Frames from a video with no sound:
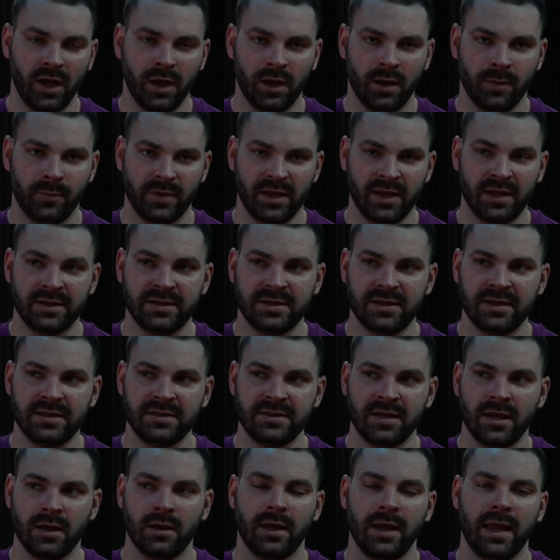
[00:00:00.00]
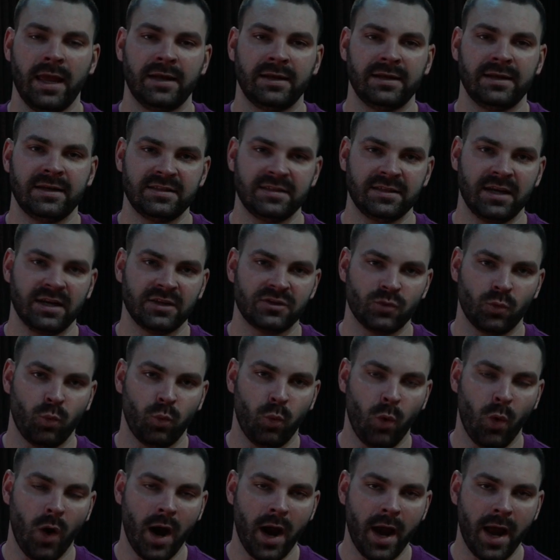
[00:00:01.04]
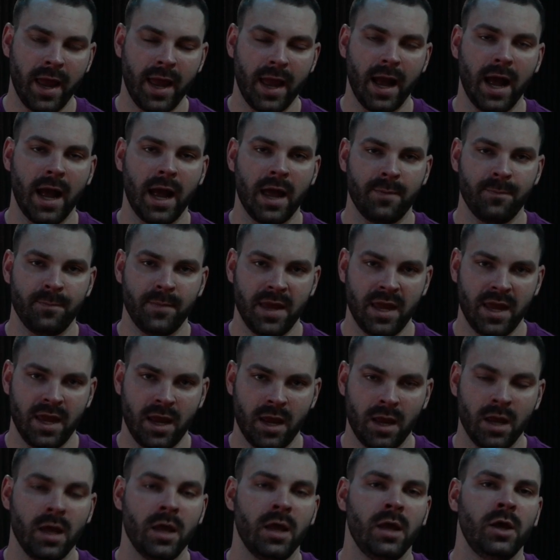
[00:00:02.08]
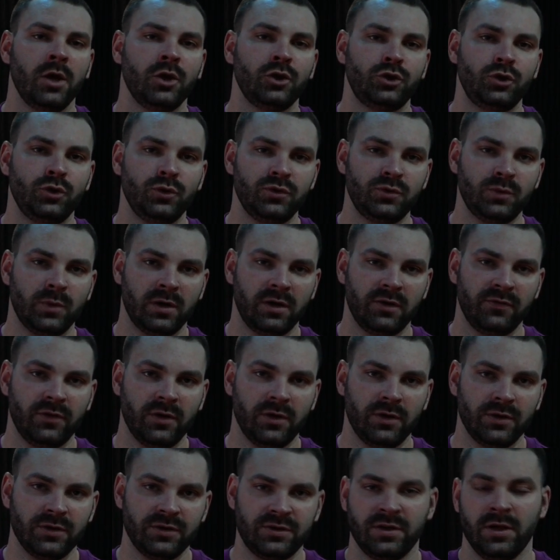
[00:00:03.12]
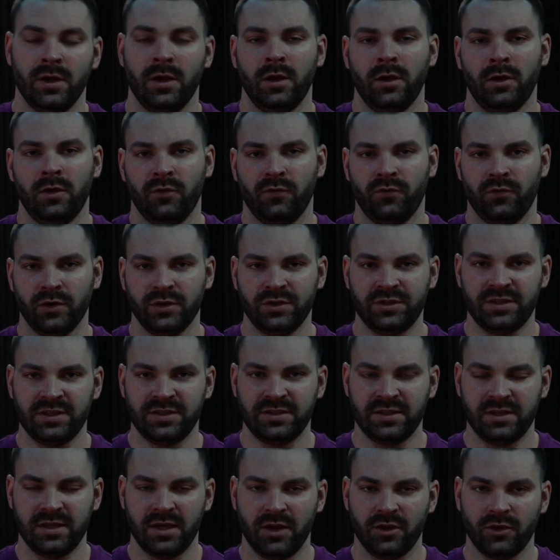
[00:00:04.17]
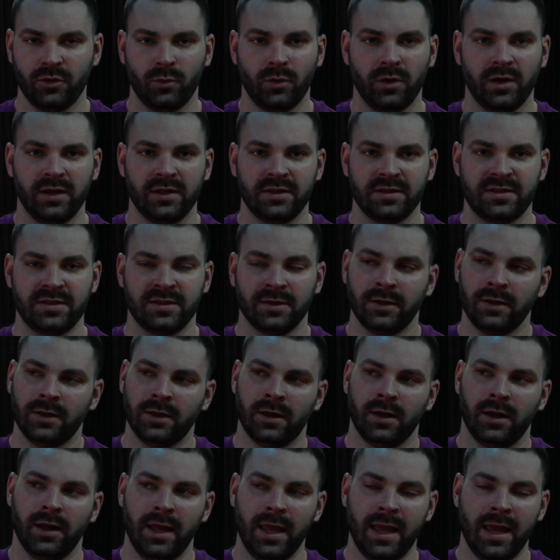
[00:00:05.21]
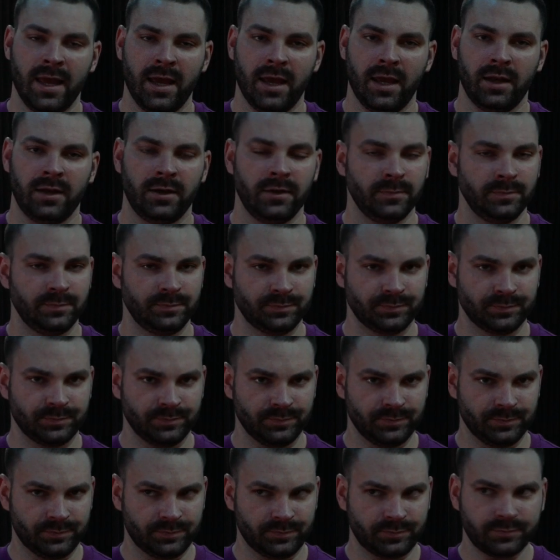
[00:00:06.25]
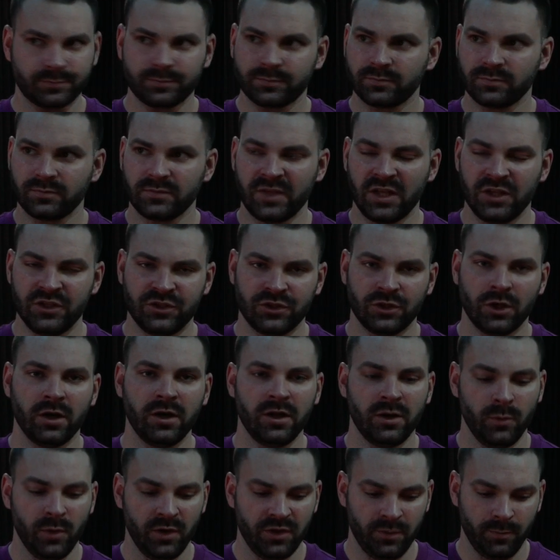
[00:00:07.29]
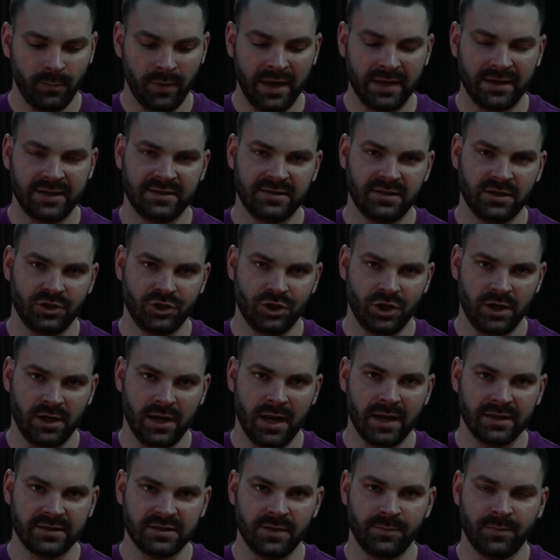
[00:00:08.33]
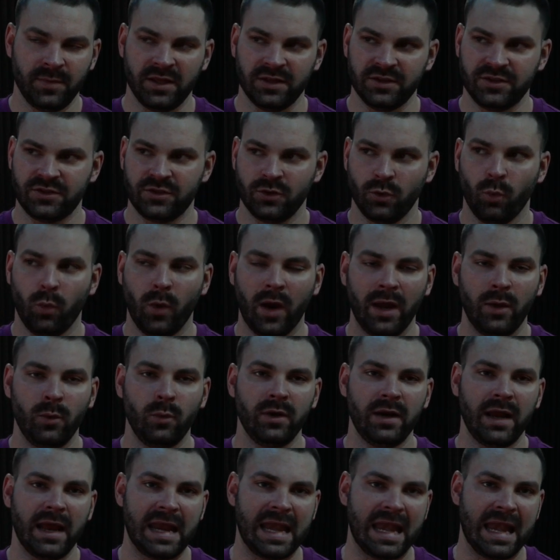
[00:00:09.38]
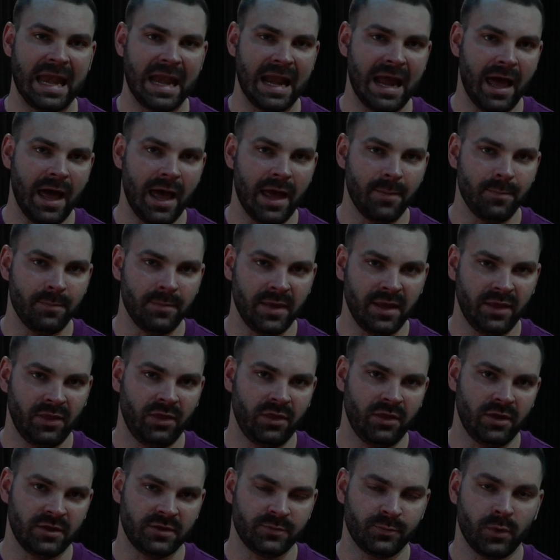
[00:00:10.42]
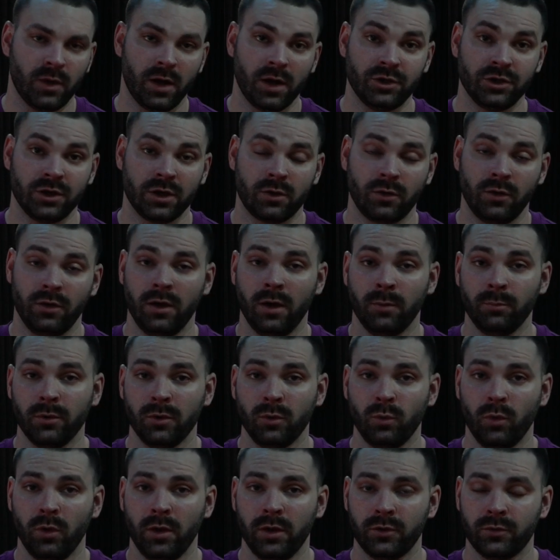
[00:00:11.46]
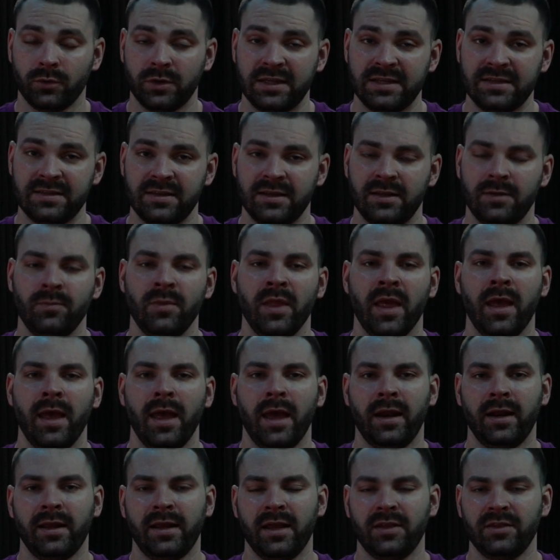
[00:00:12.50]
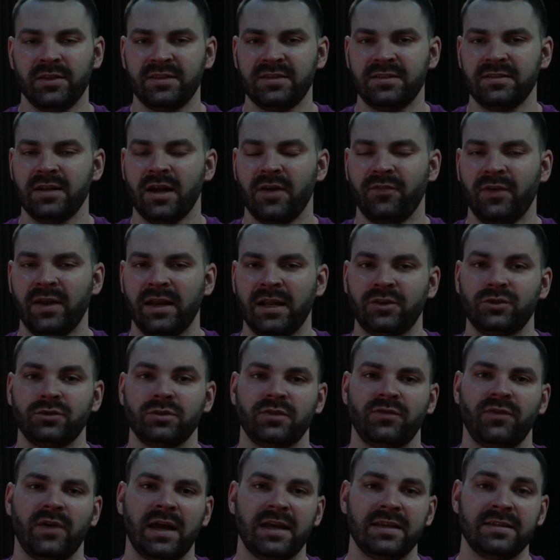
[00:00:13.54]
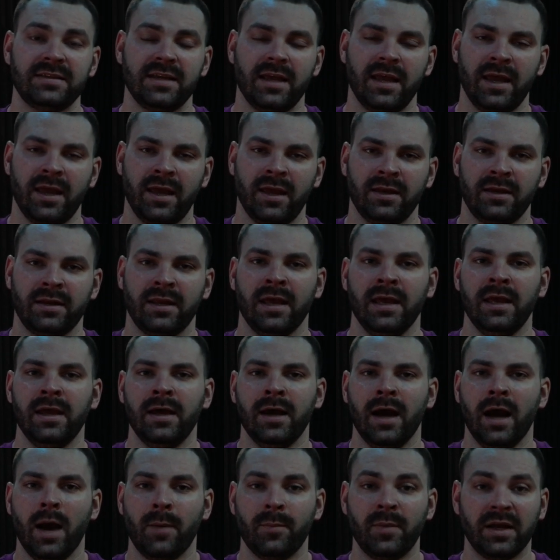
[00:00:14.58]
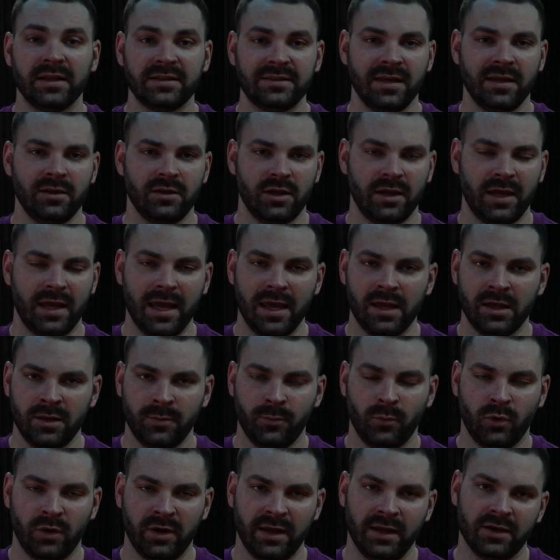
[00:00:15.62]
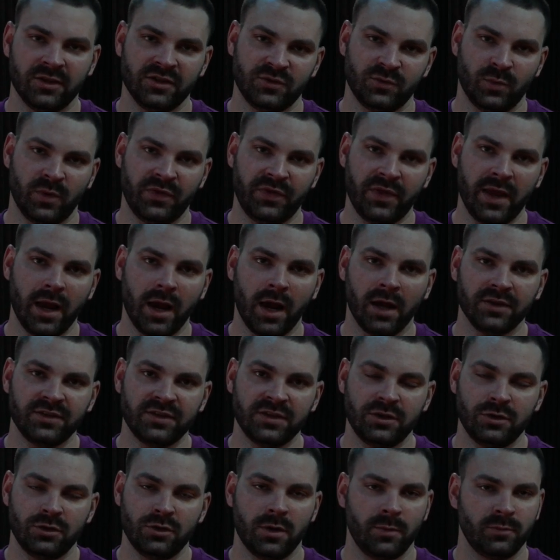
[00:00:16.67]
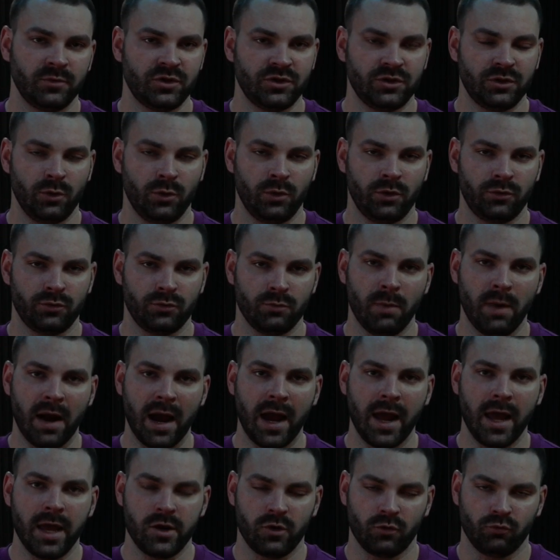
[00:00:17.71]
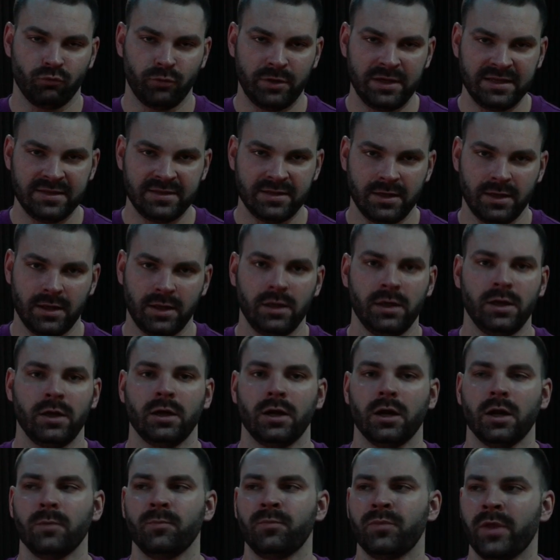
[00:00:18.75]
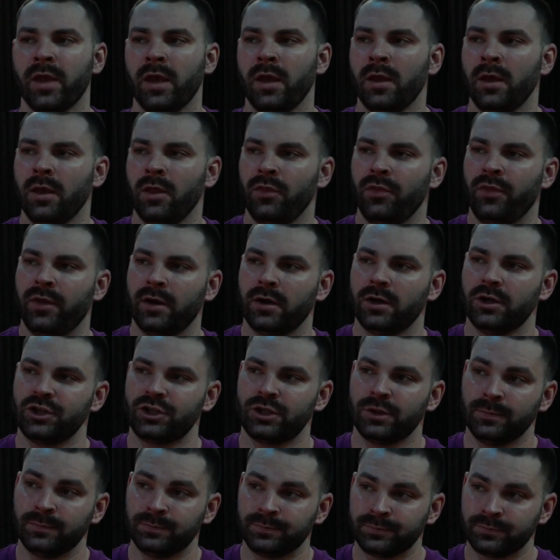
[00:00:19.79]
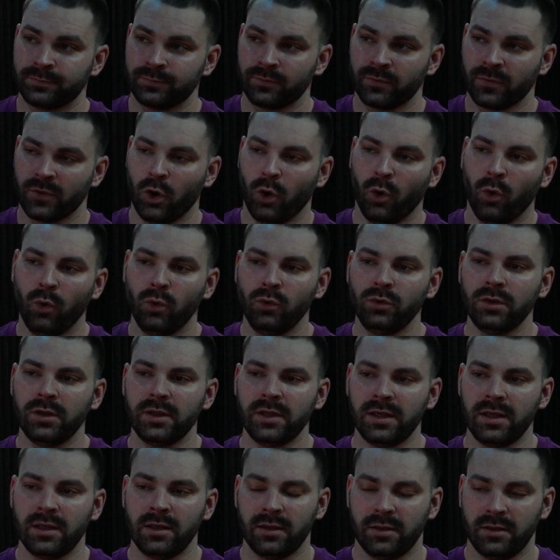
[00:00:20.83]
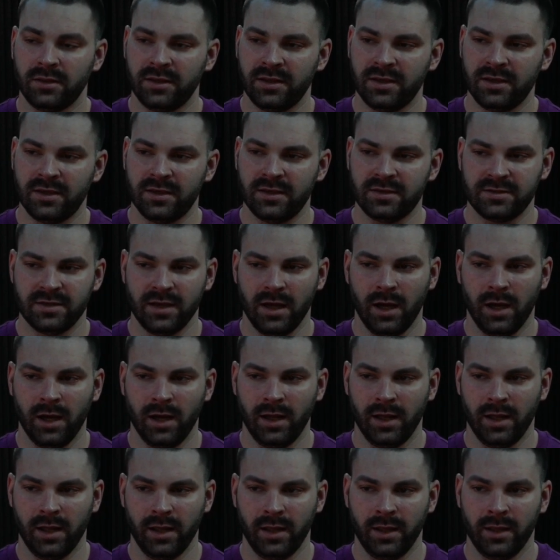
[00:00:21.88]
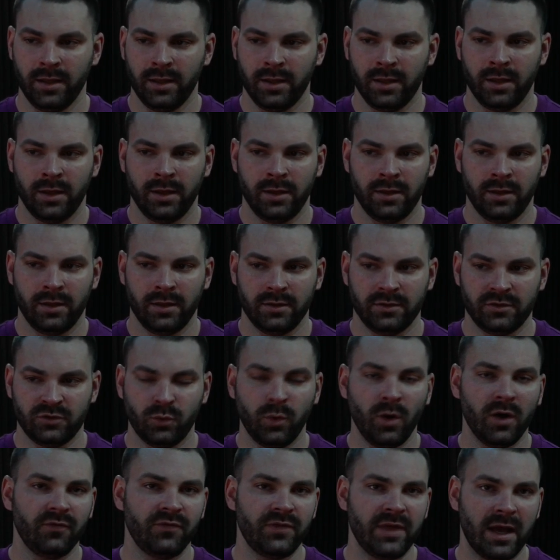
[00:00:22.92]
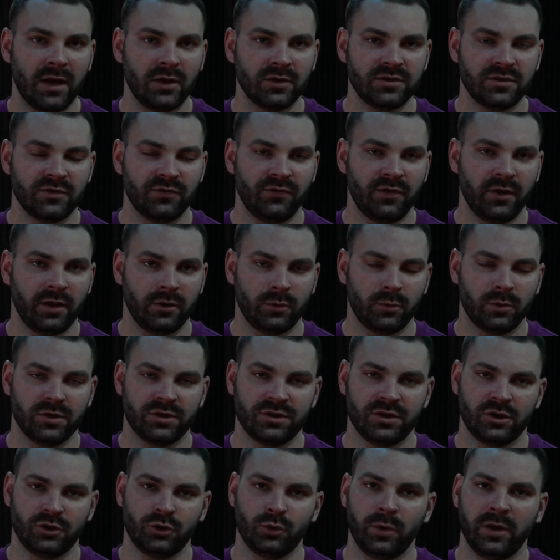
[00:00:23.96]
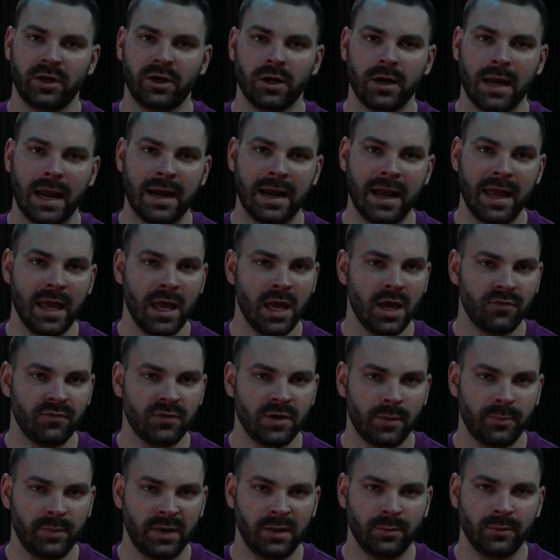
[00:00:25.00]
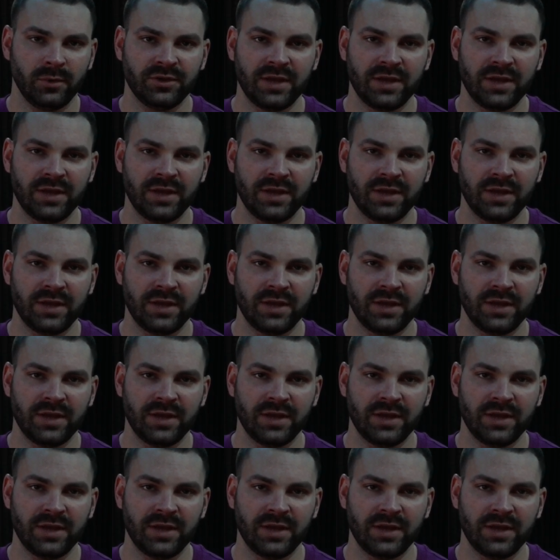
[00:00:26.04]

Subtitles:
in detail and discuss why I may choose one of those versus the other ones. And starting with my decision not to mint. So why would I not mint this project? Number one reason, and again, this is not financial advice, and I'm not telling anyone else what they ought to do. I'm just going through my reasoning here. There's only these 12,000 followers on Twitter, and I have not been able to